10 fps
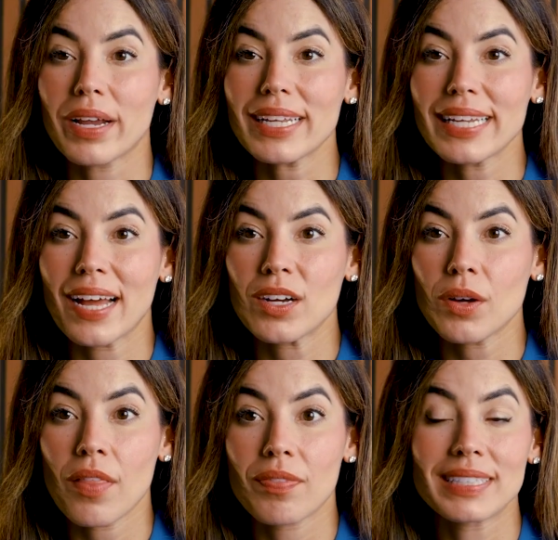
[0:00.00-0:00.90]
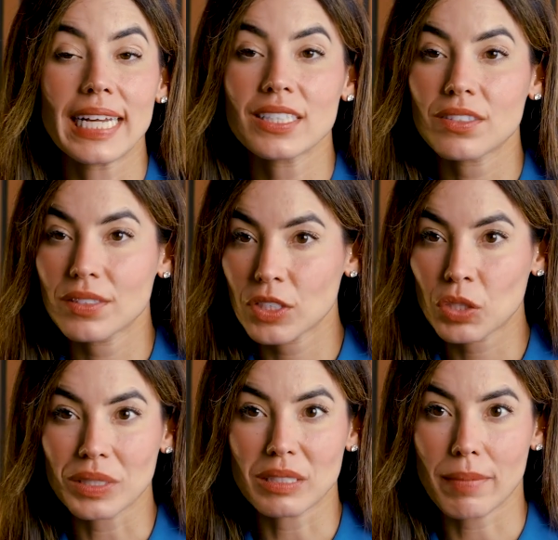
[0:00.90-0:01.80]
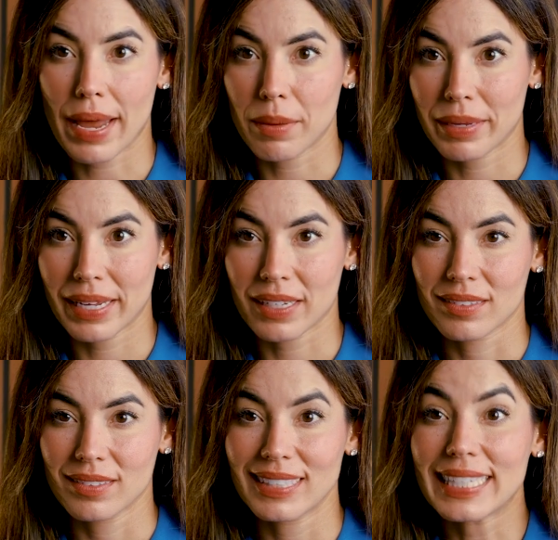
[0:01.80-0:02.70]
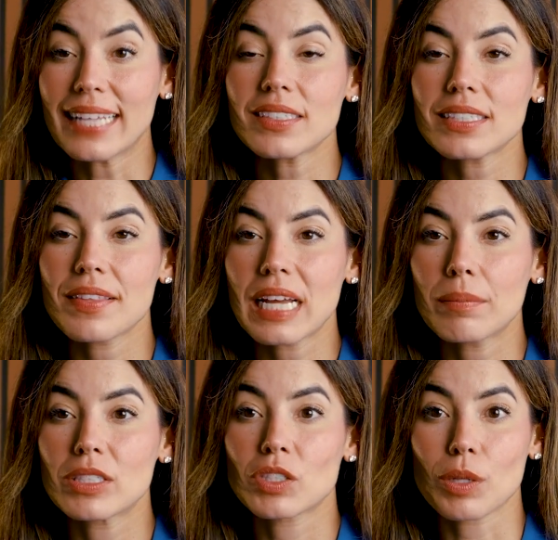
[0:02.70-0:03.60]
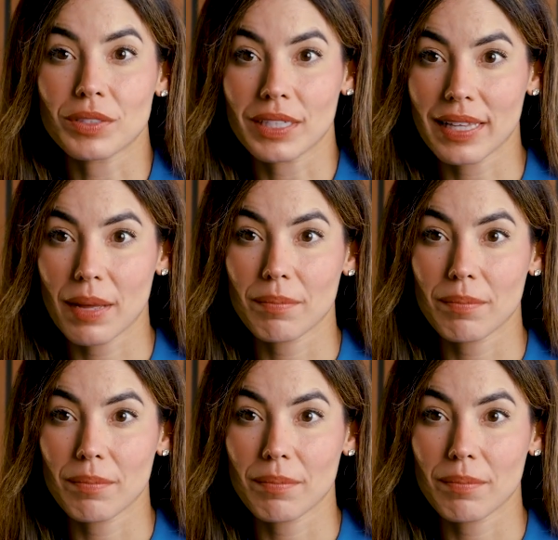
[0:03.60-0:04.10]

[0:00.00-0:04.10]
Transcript: Right now, the dental industry is mad at me. Dentists think I'm insulting